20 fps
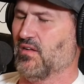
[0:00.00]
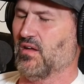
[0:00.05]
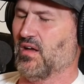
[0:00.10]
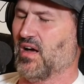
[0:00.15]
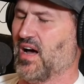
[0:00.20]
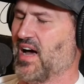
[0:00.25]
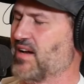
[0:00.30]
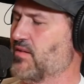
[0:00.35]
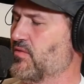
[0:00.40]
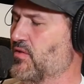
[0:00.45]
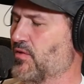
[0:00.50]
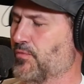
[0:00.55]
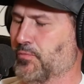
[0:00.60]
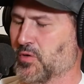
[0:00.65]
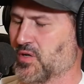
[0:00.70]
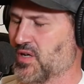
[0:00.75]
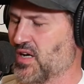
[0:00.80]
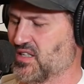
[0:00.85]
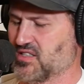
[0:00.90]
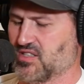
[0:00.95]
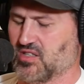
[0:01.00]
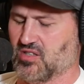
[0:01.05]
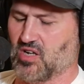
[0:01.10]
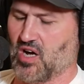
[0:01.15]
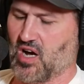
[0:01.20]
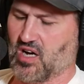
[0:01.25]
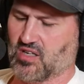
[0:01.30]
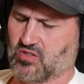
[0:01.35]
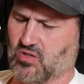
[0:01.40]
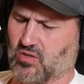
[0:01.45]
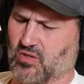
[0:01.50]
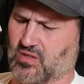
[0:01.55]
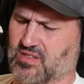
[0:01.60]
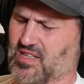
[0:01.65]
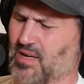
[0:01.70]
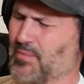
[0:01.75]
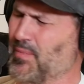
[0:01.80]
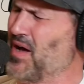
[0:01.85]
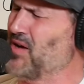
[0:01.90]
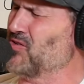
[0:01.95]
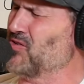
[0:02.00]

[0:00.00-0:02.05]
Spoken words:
I don't know if production talked to her, and somehow